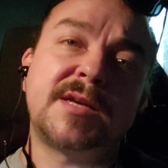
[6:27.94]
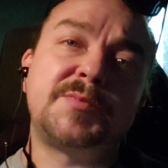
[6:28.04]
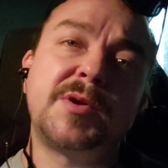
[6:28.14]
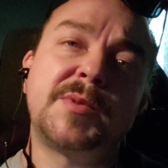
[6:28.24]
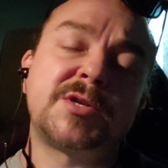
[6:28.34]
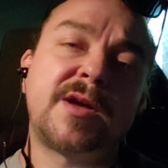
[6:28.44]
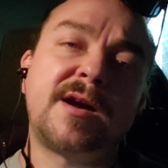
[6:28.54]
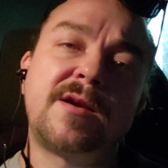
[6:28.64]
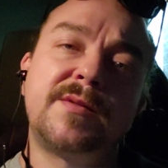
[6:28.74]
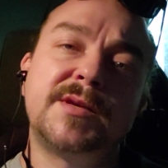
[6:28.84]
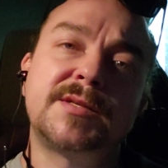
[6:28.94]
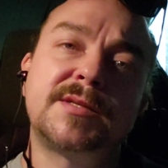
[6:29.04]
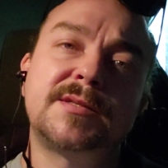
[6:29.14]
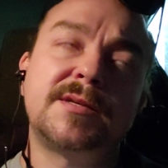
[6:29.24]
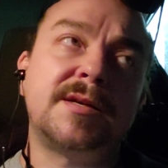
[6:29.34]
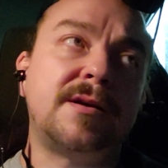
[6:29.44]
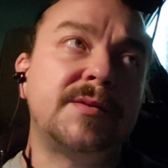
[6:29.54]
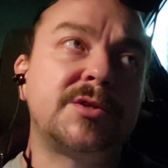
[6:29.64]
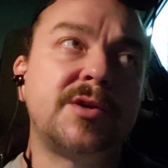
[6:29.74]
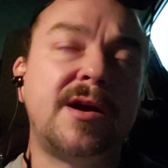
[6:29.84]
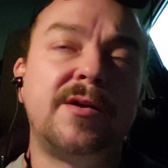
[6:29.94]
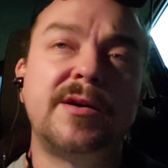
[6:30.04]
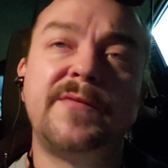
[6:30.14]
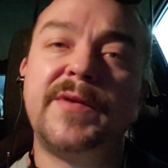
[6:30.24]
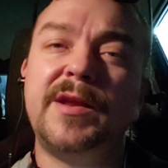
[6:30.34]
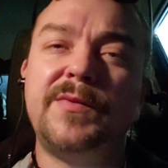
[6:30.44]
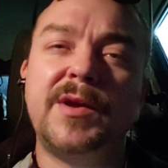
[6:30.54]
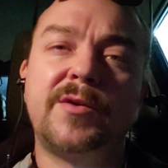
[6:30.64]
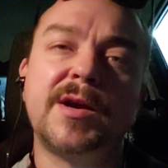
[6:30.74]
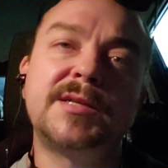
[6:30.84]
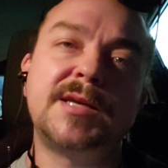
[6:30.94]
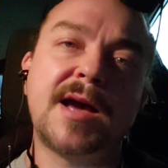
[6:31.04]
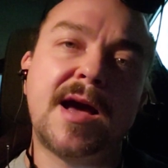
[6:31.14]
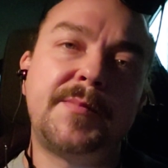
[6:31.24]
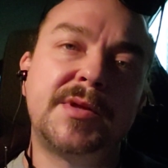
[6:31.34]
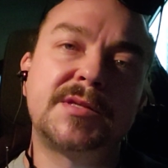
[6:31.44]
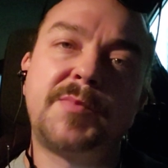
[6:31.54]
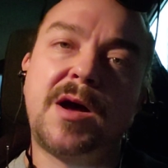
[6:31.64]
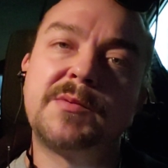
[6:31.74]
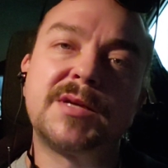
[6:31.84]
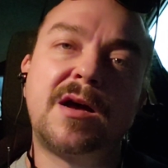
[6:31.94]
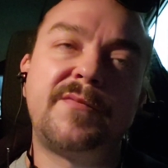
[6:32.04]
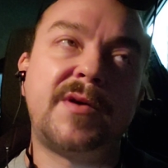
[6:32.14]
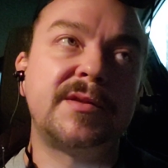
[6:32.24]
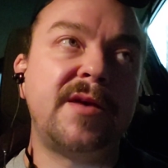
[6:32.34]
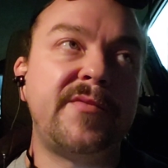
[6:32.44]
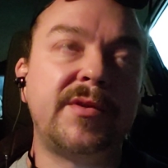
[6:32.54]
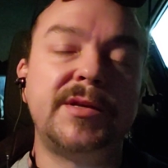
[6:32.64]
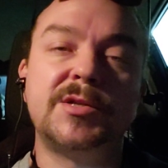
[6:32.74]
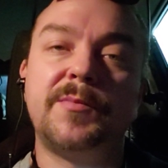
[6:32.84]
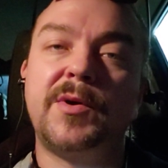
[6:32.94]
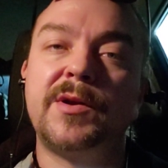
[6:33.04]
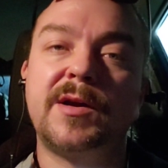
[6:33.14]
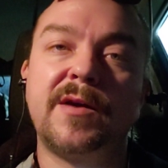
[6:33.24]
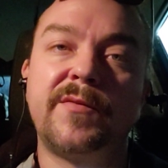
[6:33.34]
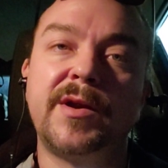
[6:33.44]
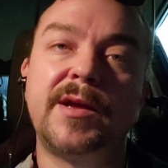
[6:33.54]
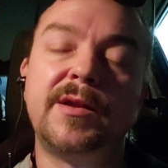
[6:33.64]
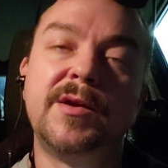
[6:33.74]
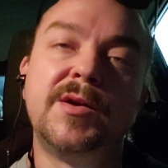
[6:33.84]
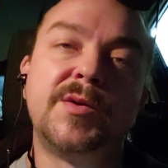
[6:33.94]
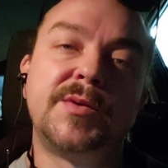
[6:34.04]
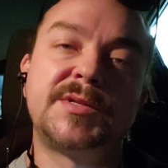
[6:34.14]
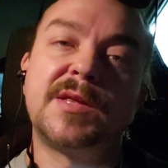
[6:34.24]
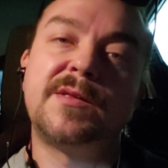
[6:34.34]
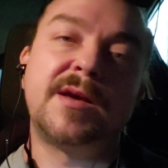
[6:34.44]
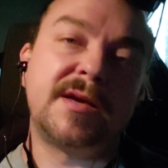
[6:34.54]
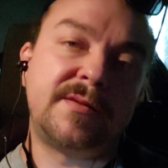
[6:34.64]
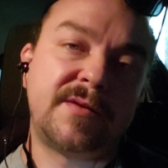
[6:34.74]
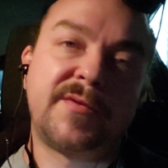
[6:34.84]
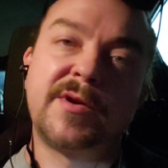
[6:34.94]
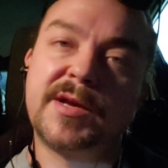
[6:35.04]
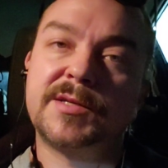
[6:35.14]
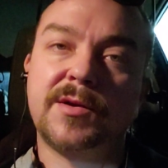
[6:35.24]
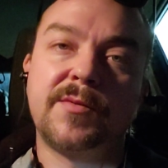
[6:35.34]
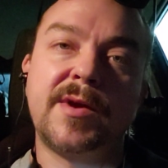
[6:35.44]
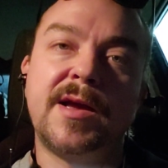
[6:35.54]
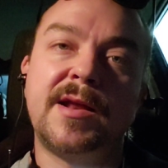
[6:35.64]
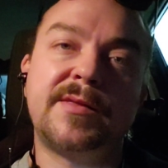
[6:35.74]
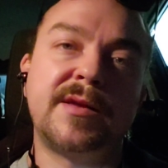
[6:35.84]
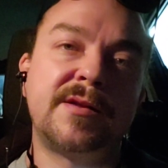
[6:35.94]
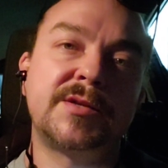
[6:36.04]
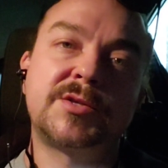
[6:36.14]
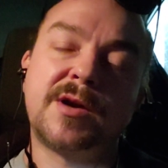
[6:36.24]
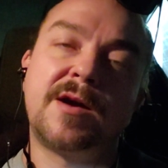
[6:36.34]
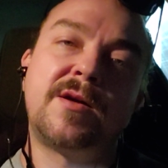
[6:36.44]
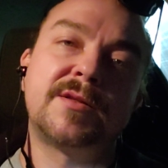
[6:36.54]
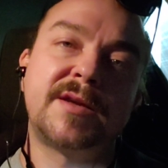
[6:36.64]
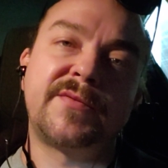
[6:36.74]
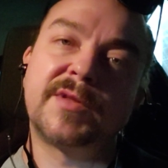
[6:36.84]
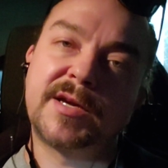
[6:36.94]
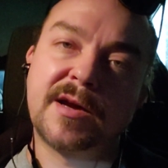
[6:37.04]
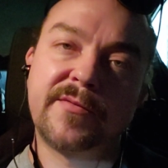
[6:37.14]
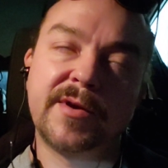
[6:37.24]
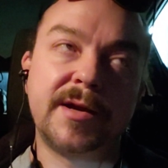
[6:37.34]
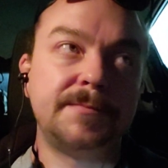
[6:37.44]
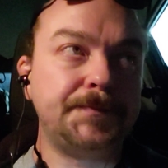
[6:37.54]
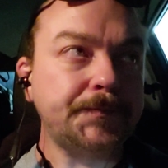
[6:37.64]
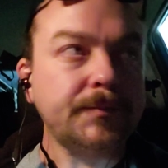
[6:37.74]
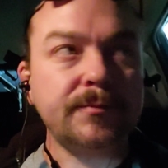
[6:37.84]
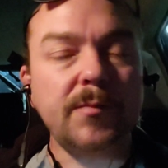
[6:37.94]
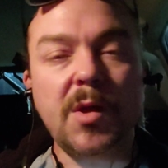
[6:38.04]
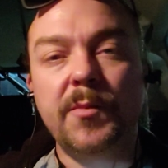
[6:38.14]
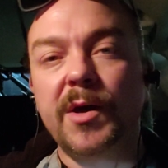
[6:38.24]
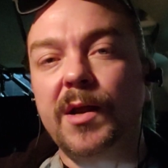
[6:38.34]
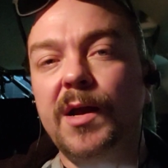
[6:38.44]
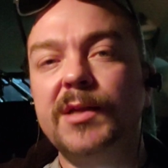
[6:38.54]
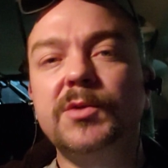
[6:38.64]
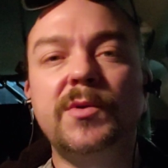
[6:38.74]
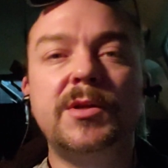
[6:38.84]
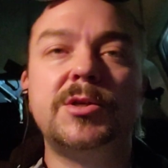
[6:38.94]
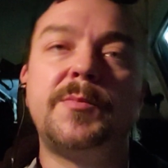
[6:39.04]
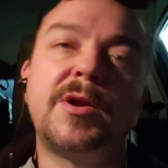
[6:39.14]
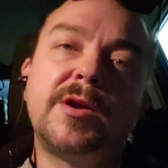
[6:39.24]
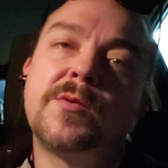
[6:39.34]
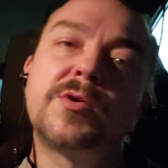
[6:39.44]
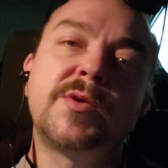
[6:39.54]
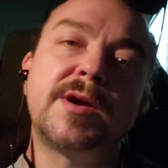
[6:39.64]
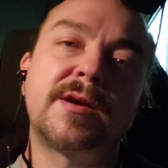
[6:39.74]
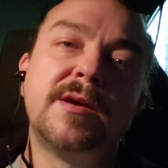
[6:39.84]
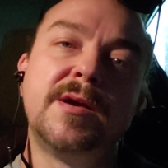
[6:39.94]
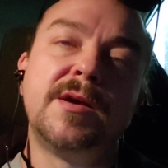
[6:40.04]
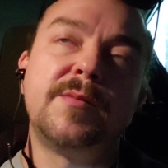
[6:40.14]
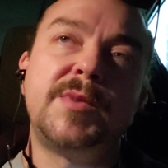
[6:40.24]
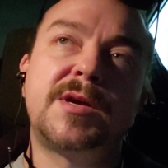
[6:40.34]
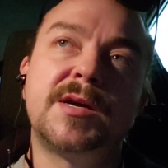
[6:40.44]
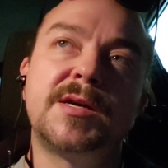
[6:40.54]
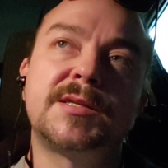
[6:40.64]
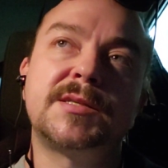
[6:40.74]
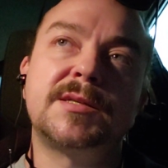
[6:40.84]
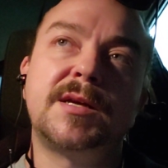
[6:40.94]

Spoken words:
pretty much all I got on this trial. If anything crazy happens, pops off, I'll definitely jump on and cover it. Once the verdicts are read at the end of this trial, I'll definitely cover it. But I just wanted to jump on here real quick because,